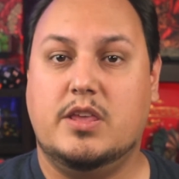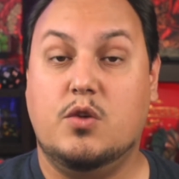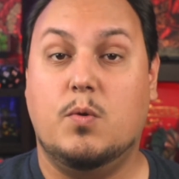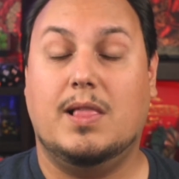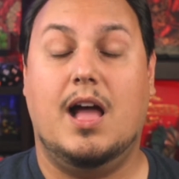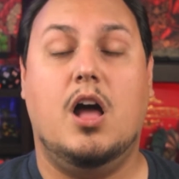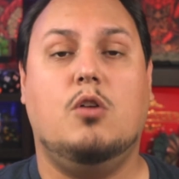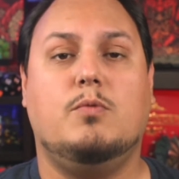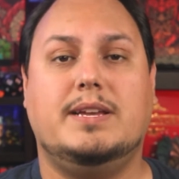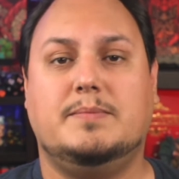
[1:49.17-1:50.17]
you will
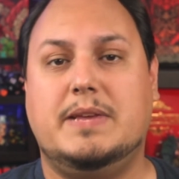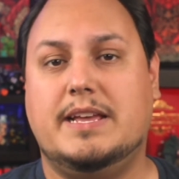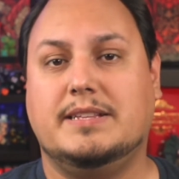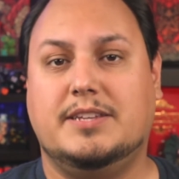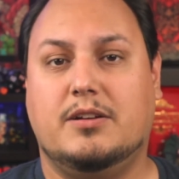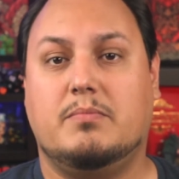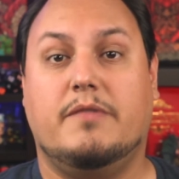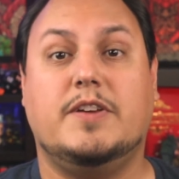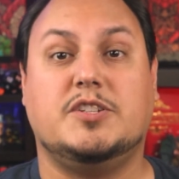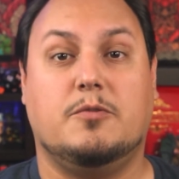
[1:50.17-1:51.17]
always be considered
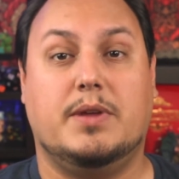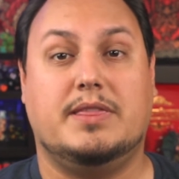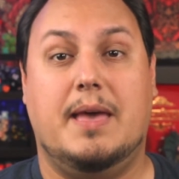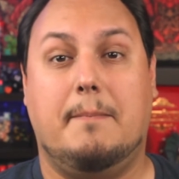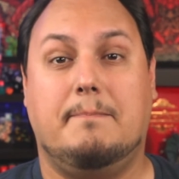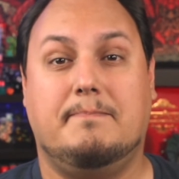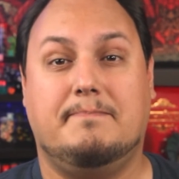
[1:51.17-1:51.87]
proficient with them.